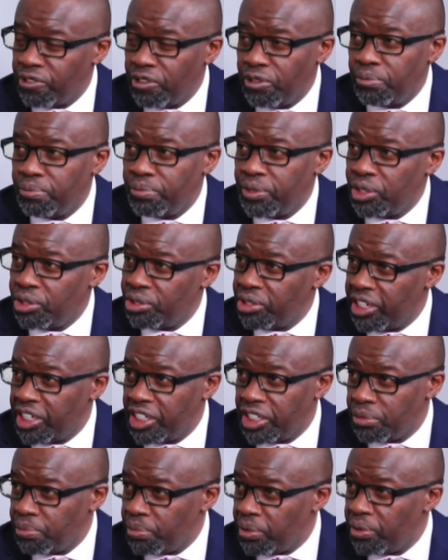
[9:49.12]
from
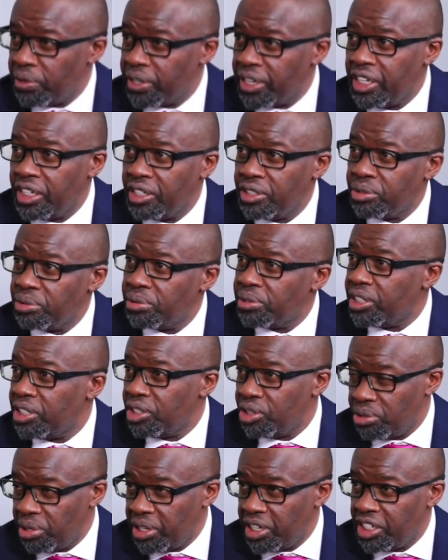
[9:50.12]
insurance broking to
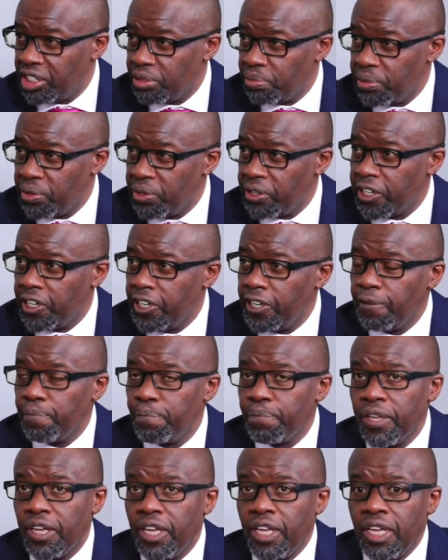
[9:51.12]
reinsurance
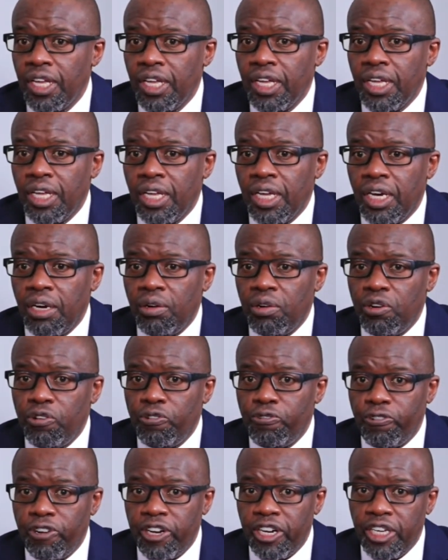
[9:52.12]
broking. Our
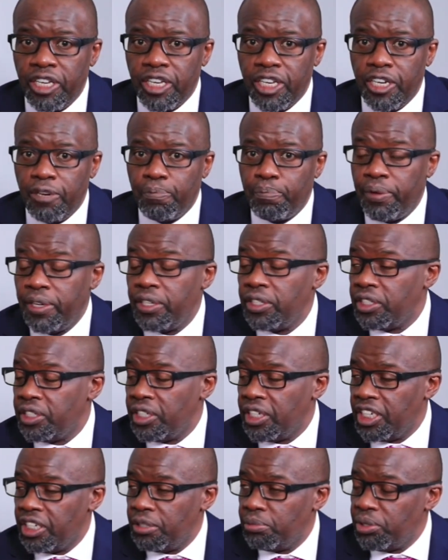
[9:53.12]
offering in
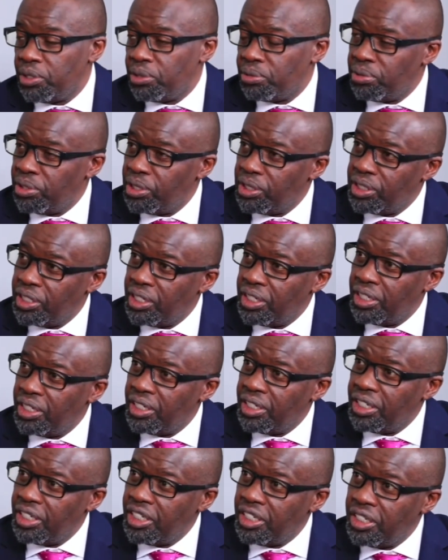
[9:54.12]
pension
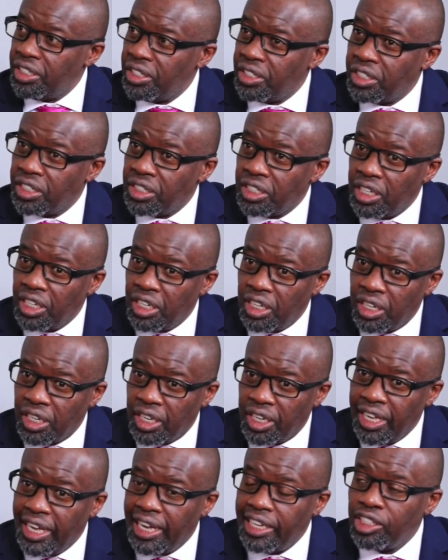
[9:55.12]
administration is
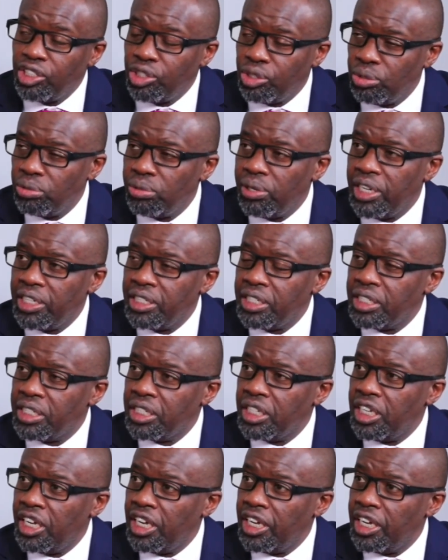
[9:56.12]
geared towards